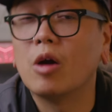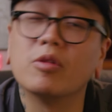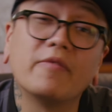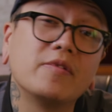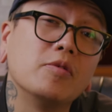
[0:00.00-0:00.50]
I
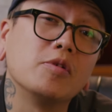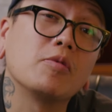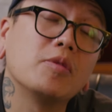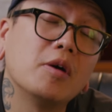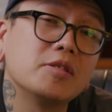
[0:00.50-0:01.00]
would love to know
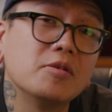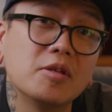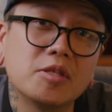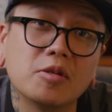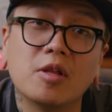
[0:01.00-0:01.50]
your thoughts on
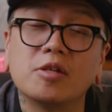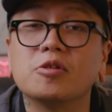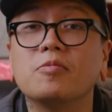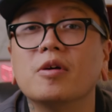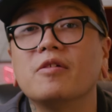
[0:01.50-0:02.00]
this, so let us
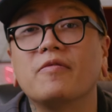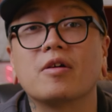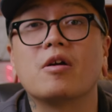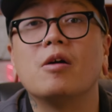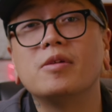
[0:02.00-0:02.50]
know by leaving
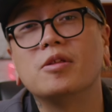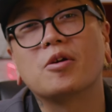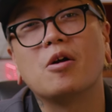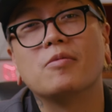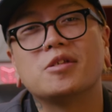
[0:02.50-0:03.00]
a comment in the
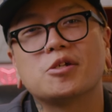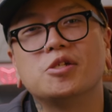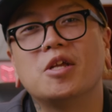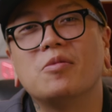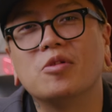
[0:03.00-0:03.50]
comment
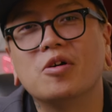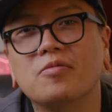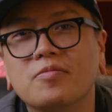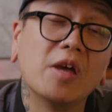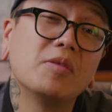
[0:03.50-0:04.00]
section down
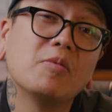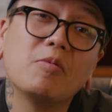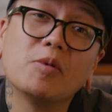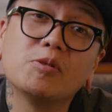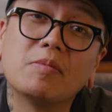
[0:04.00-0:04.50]
below. And that
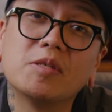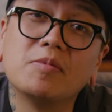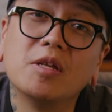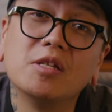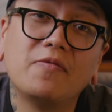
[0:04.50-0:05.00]
pretty much wraps
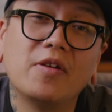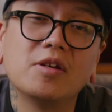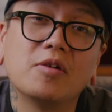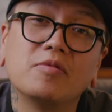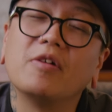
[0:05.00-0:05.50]
up today's
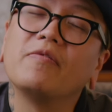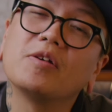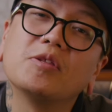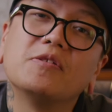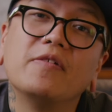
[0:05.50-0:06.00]
video. Now, if you
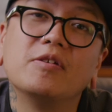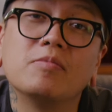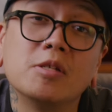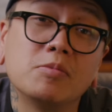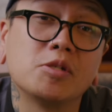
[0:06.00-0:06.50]
like this video,
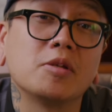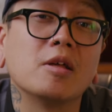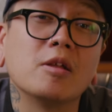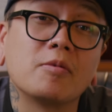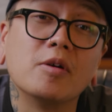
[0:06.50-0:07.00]
please be sure to
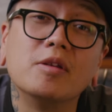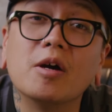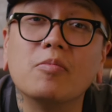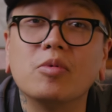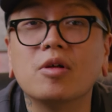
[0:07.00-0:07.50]
that like button
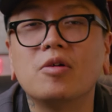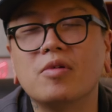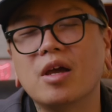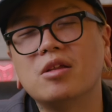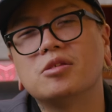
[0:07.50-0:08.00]
down
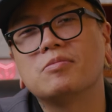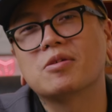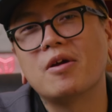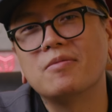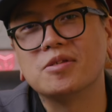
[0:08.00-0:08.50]
below and hit
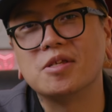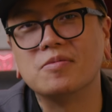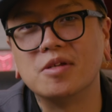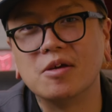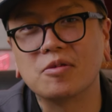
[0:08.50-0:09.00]
subscribe to stay
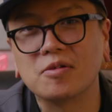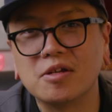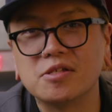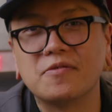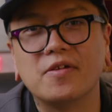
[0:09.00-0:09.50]
up to date with our
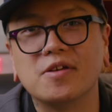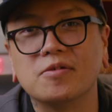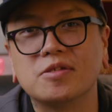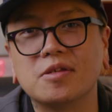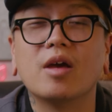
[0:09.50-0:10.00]
latest
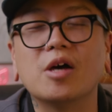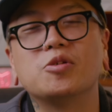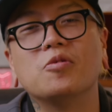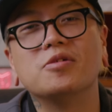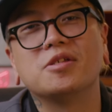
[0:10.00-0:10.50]
videos.
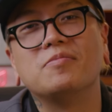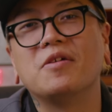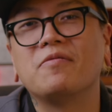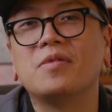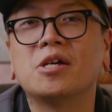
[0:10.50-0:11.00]
As always, I'm
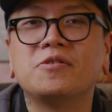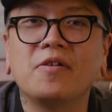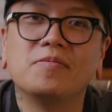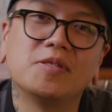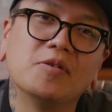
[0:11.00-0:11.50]
Dave from Dash
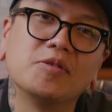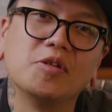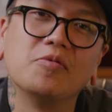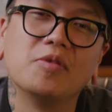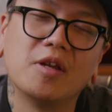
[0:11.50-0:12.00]
Vapes, and I'll
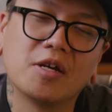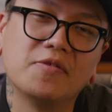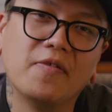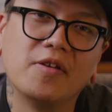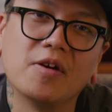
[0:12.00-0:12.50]
see you in the
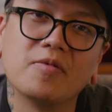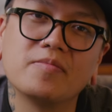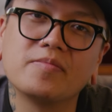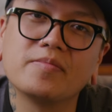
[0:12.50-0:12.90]
next video.